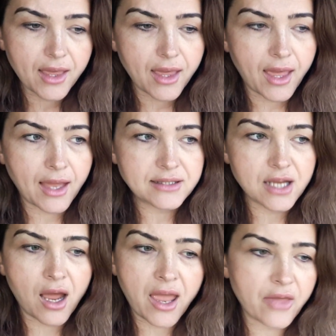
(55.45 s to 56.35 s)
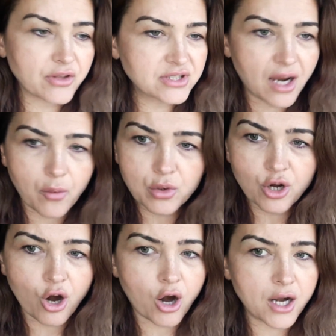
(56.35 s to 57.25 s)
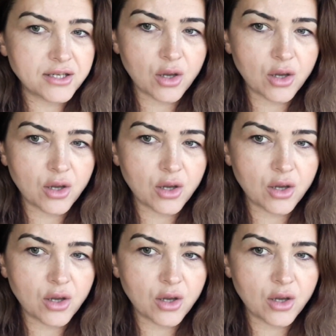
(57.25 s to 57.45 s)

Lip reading: And I had the Tower card,